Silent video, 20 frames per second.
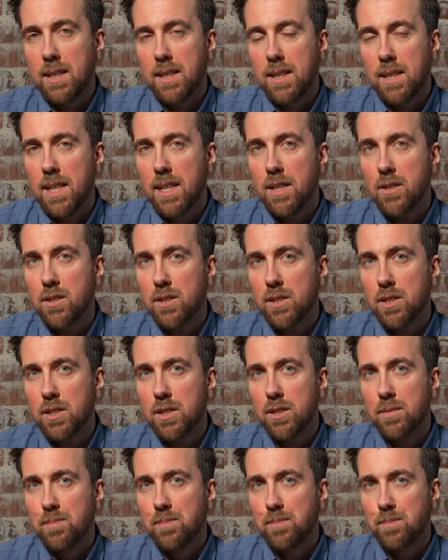
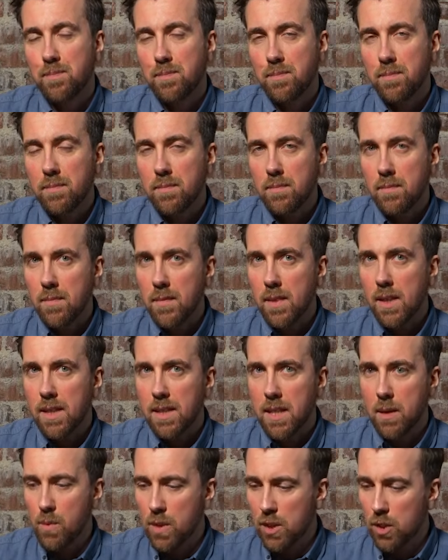leaders,
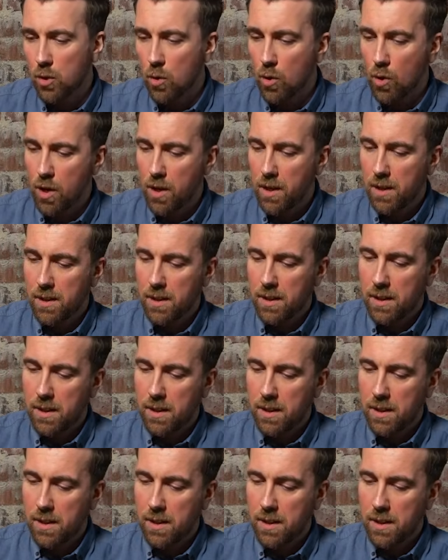they will score